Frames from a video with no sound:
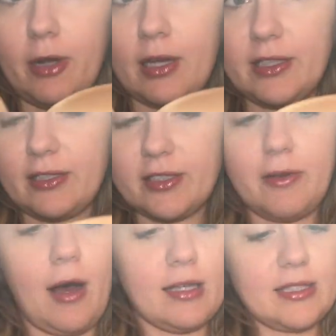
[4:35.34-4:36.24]
bra, is
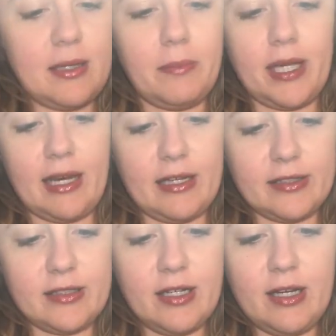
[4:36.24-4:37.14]
also awesome
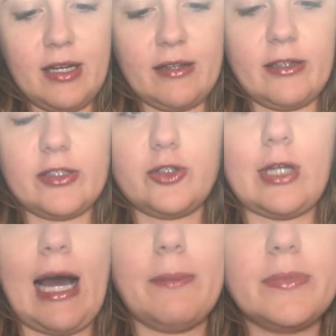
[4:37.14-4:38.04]
because the
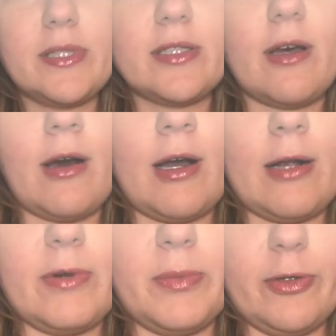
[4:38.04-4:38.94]
straps
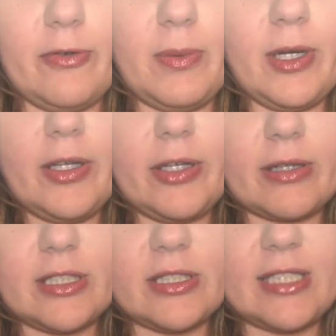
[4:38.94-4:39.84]
are removable. You
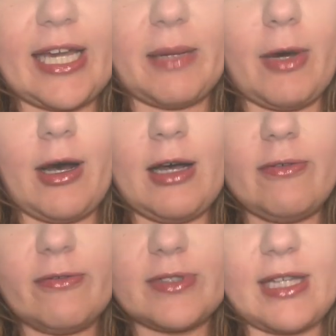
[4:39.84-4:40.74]
can just take them
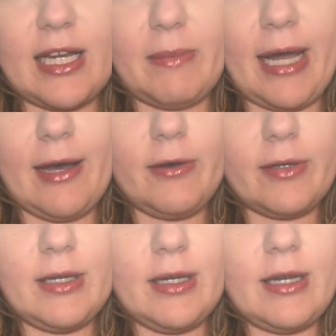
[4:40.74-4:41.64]
off, slide them out,
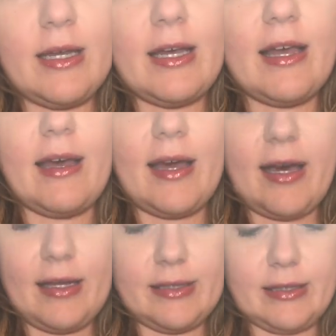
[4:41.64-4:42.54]

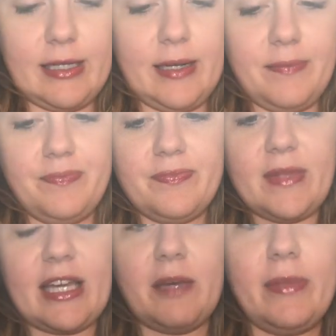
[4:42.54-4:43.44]
and
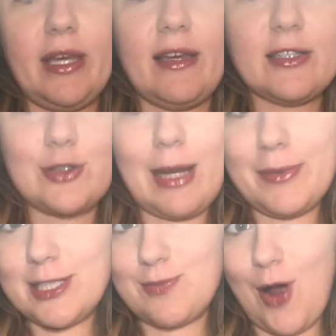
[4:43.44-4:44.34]
it can be a
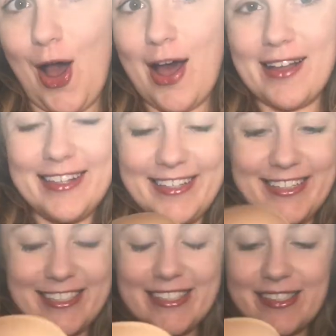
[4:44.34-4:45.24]
strapless bra,
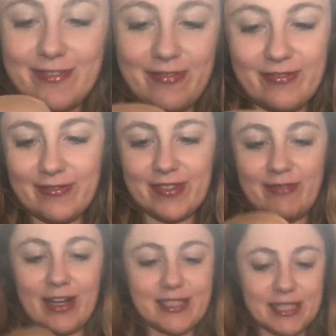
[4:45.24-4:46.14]
just
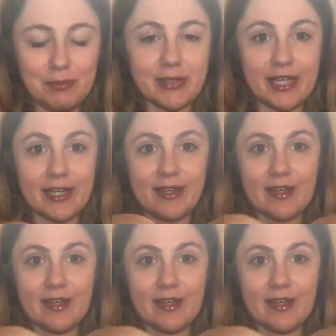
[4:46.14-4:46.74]
very simply.